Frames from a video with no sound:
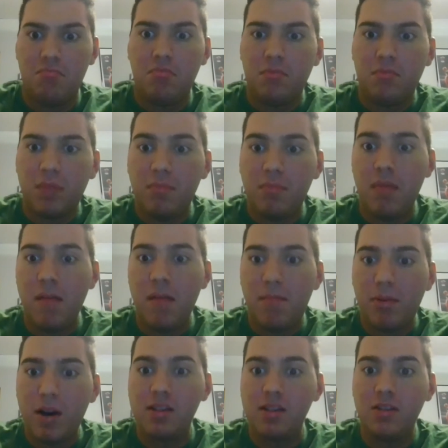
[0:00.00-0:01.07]
He played
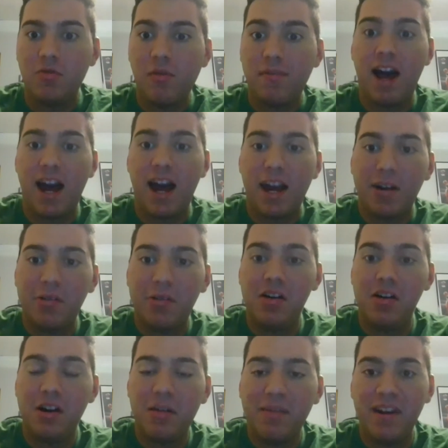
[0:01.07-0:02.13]
pressure with Kyrie
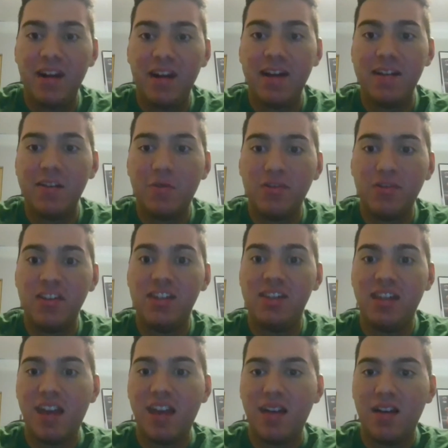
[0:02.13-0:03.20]
Irving against Golden
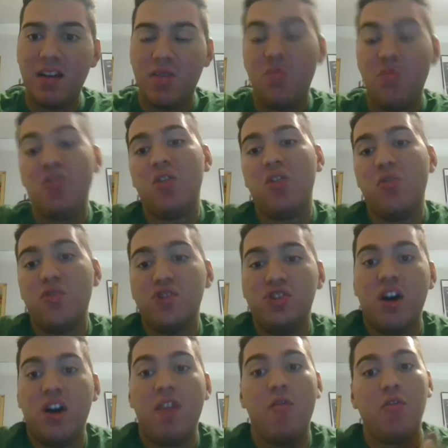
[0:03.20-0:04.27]
State. Well, of course, you
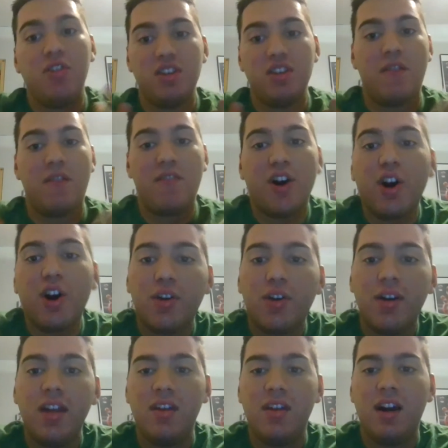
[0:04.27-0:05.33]
have only Steph
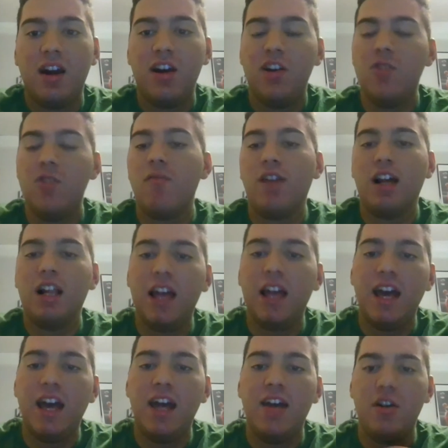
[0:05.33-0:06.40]
Curry there. You don't have
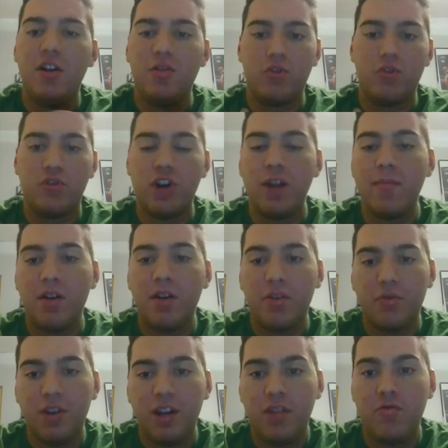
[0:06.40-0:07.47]
Clay or Draymond
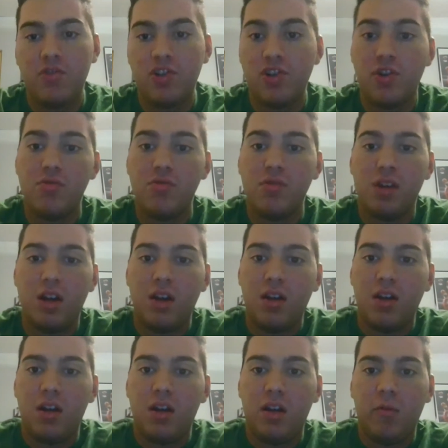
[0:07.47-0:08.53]
Green, which shows
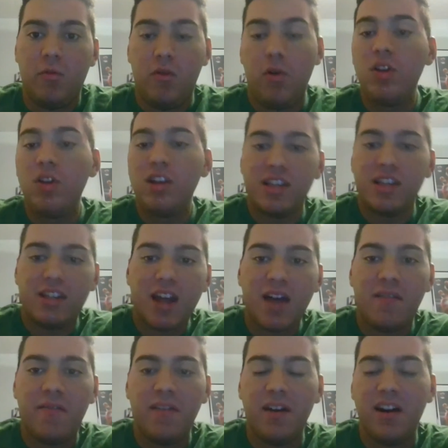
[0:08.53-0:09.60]
with only
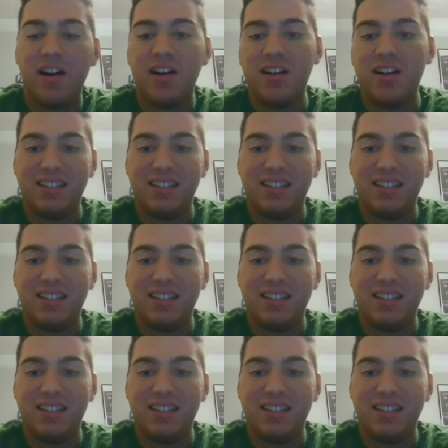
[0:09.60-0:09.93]
Steph there.